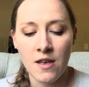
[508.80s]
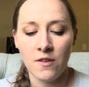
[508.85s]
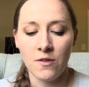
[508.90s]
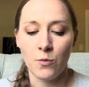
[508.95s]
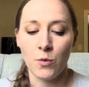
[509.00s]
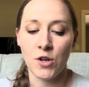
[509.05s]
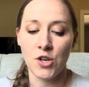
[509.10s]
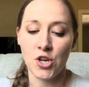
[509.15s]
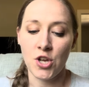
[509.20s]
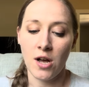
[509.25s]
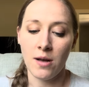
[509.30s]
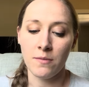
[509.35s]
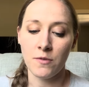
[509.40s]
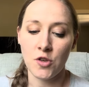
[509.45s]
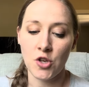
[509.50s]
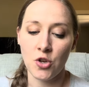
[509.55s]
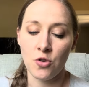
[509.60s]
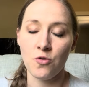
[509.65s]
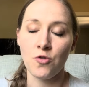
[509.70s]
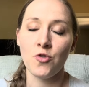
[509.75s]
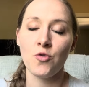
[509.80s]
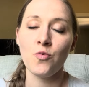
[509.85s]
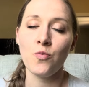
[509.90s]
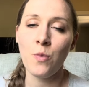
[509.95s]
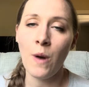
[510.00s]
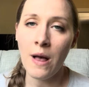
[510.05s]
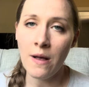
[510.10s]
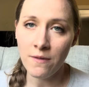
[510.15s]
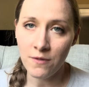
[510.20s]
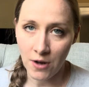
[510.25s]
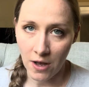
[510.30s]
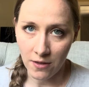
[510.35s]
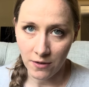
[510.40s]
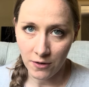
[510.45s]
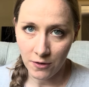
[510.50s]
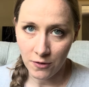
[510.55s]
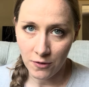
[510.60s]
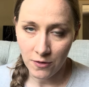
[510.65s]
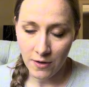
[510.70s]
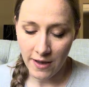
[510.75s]
which comes to
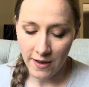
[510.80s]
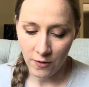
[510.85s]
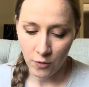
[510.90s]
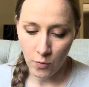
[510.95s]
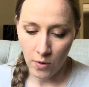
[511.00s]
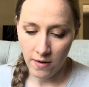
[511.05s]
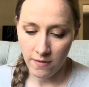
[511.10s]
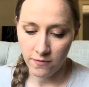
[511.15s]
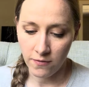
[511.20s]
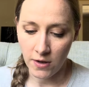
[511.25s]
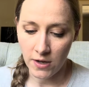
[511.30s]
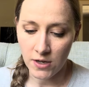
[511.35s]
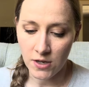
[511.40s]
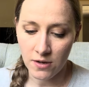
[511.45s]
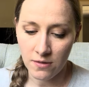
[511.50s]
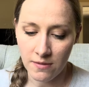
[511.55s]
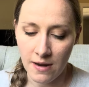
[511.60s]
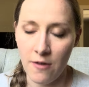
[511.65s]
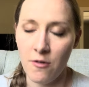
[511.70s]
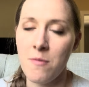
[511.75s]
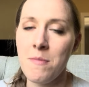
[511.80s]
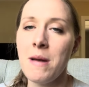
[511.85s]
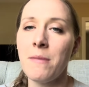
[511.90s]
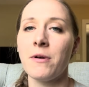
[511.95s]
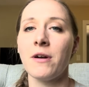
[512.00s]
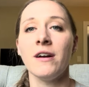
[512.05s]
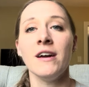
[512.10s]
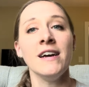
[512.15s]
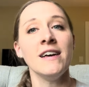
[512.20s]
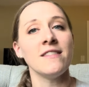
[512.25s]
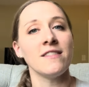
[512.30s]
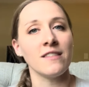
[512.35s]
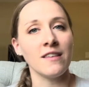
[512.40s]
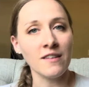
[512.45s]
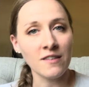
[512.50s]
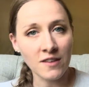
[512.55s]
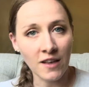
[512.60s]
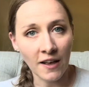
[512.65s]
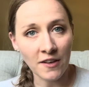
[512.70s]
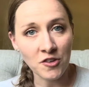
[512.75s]
$12 a square foot. Now remember, this
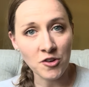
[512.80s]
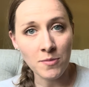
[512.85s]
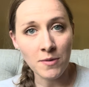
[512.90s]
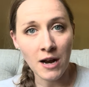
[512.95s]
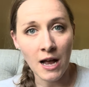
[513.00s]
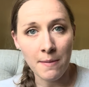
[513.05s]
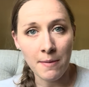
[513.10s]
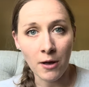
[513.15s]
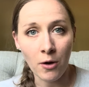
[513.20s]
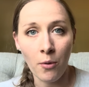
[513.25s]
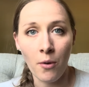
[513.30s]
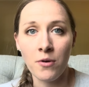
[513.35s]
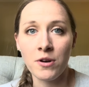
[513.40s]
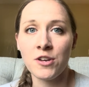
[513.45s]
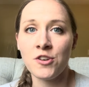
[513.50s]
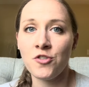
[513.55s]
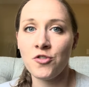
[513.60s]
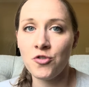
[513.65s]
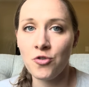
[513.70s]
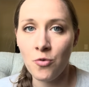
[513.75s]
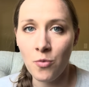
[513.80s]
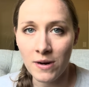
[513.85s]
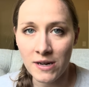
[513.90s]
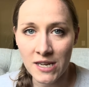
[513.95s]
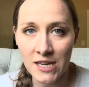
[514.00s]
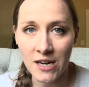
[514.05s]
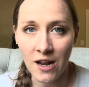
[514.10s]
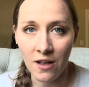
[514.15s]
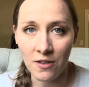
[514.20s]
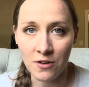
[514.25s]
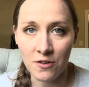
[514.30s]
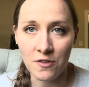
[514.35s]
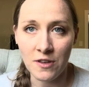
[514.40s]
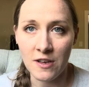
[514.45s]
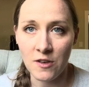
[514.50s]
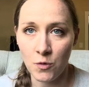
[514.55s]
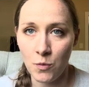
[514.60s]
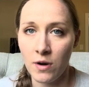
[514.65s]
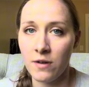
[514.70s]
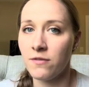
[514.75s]
customer had been quoted $20 a
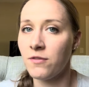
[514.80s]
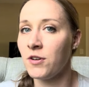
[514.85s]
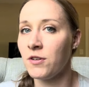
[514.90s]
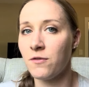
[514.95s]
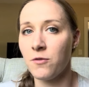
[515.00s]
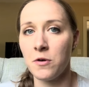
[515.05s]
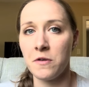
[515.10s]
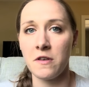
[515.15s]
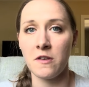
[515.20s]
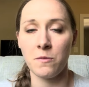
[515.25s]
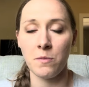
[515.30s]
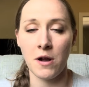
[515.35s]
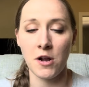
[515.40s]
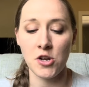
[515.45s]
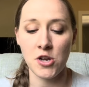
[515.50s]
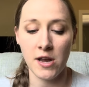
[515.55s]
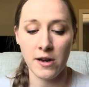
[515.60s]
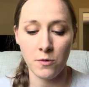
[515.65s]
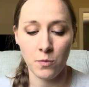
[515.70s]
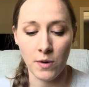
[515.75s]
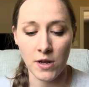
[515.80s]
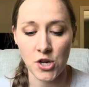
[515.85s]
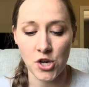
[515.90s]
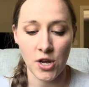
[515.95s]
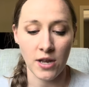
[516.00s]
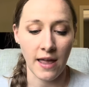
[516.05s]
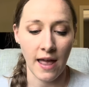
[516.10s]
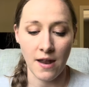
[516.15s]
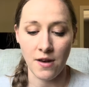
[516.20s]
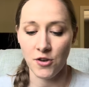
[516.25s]
square foot for this project, which again